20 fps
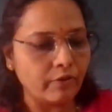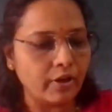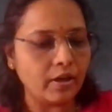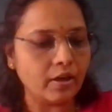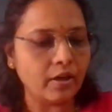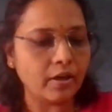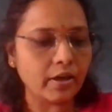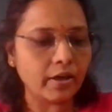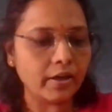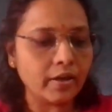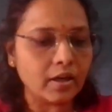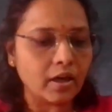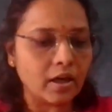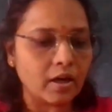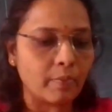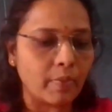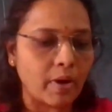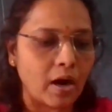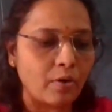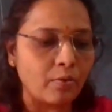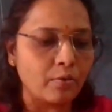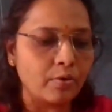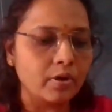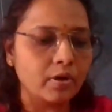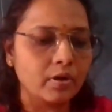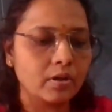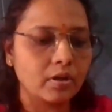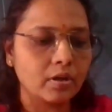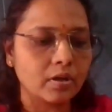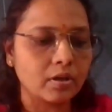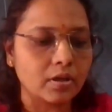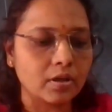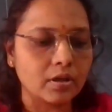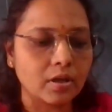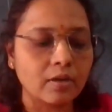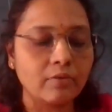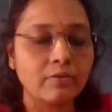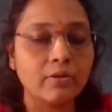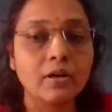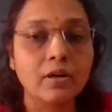we learned about
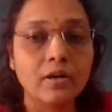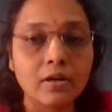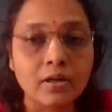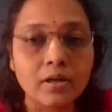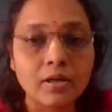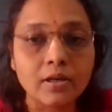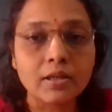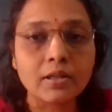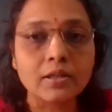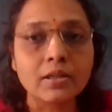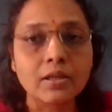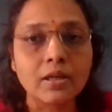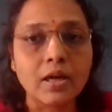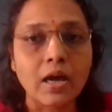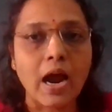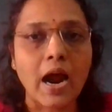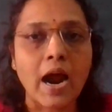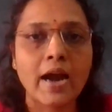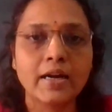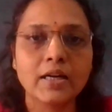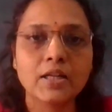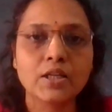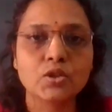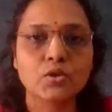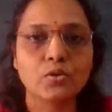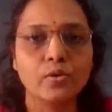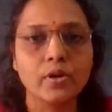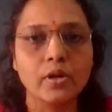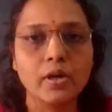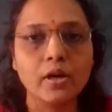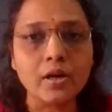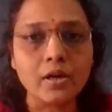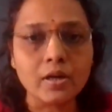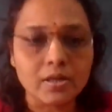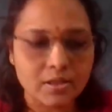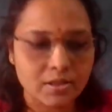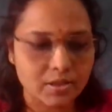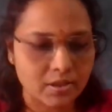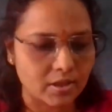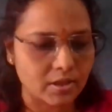our earth and solar
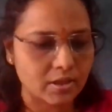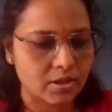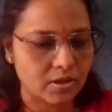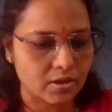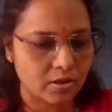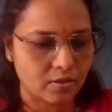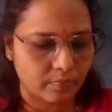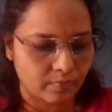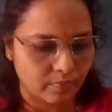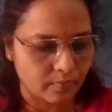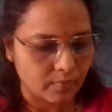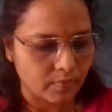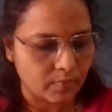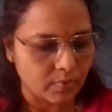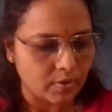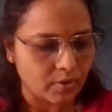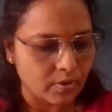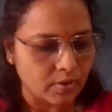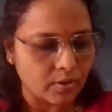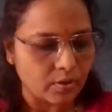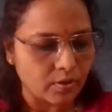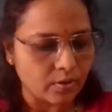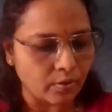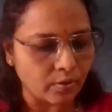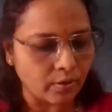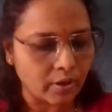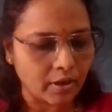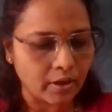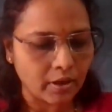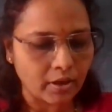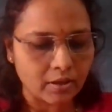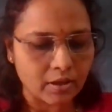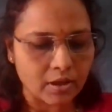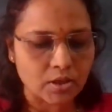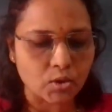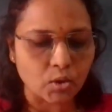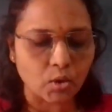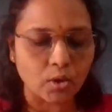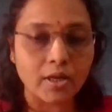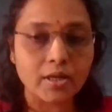system. Okay,
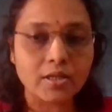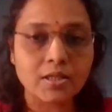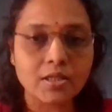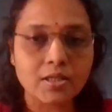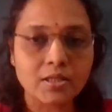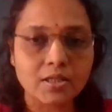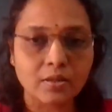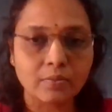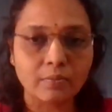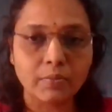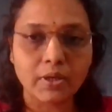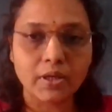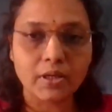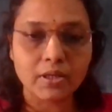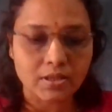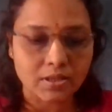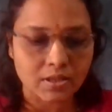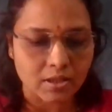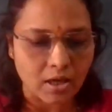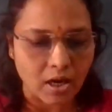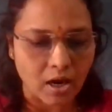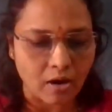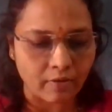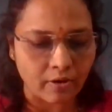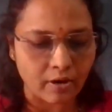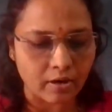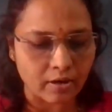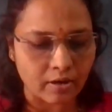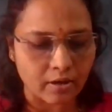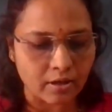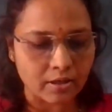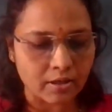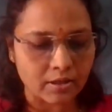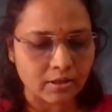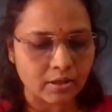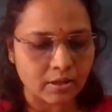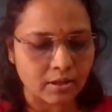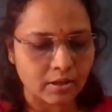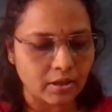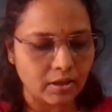the solar system means our
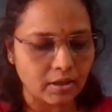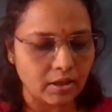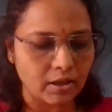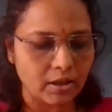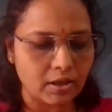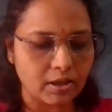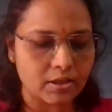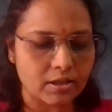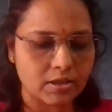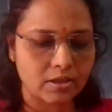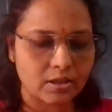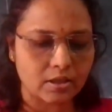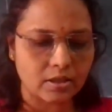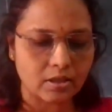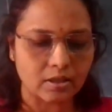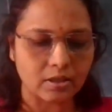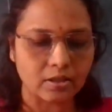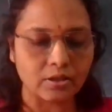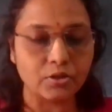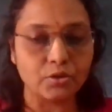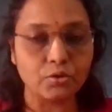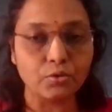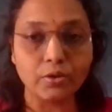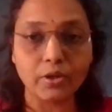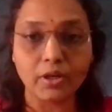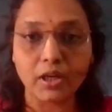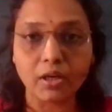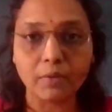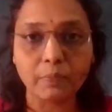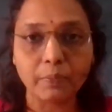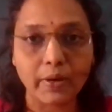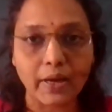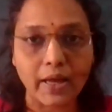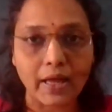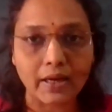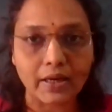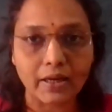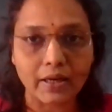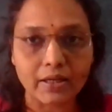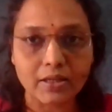earth is a unique
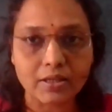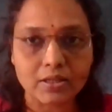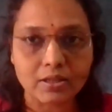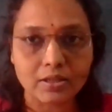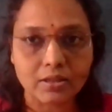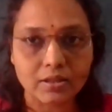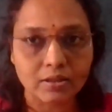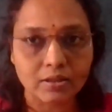planet.